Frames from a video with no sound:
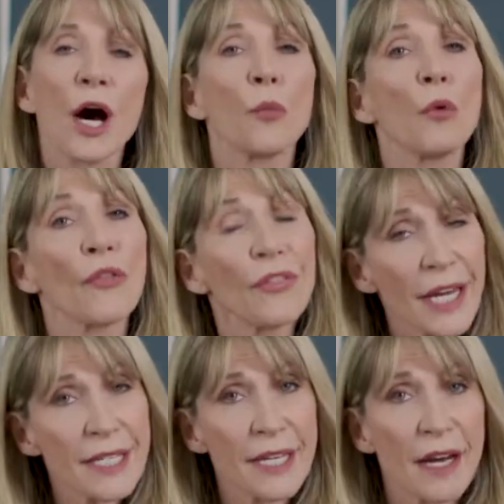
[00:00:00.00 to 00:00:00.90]
And what
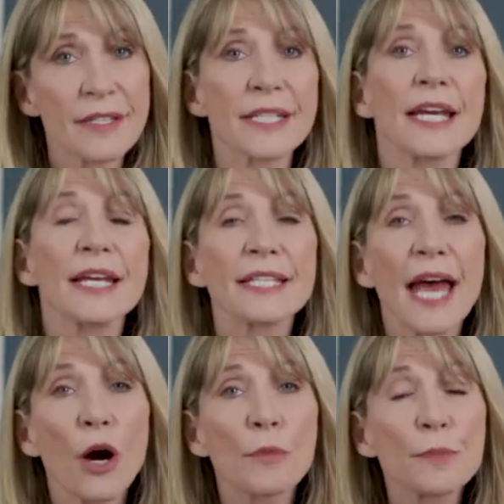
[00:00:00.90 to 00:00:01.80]
that does is it
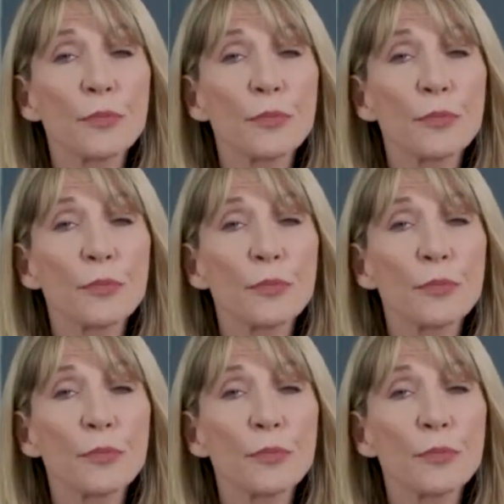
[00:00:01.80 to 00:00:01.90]
helps